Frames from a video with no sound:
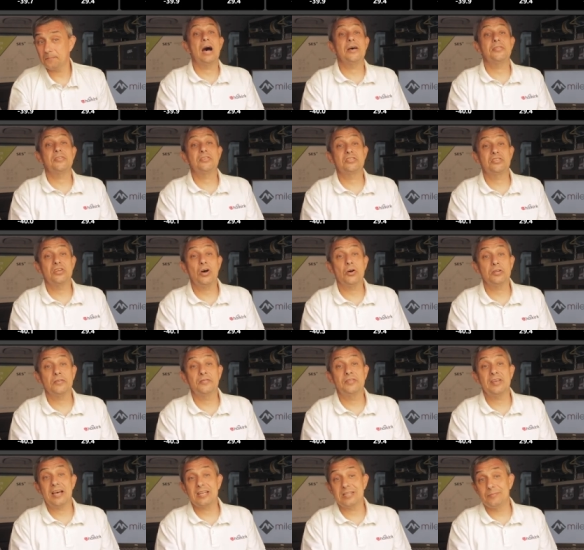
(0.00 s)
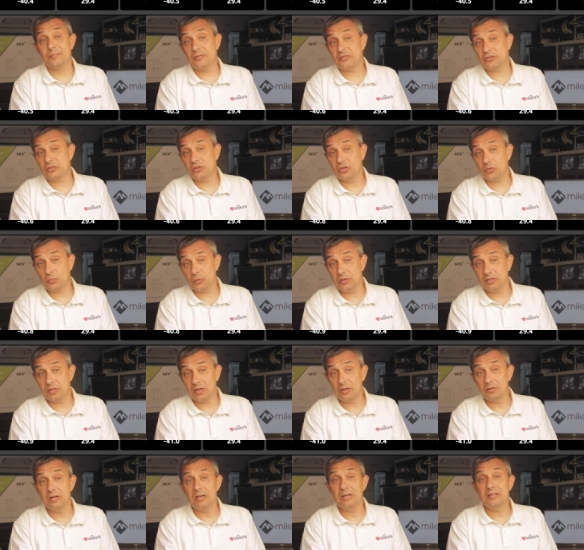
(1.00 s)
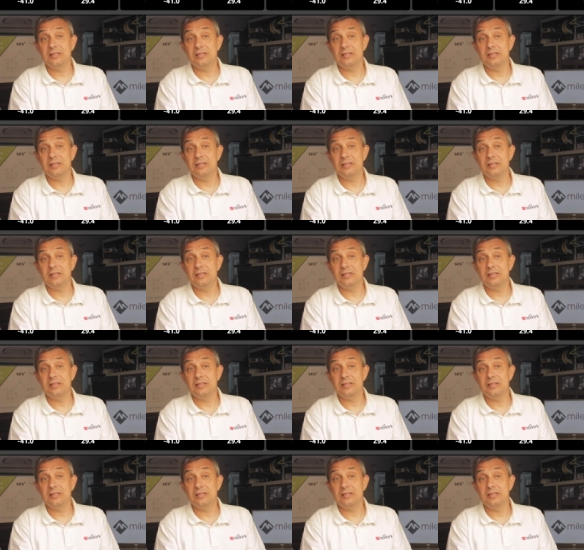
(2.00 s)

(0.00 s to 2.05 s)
At the start of the azimuth search window,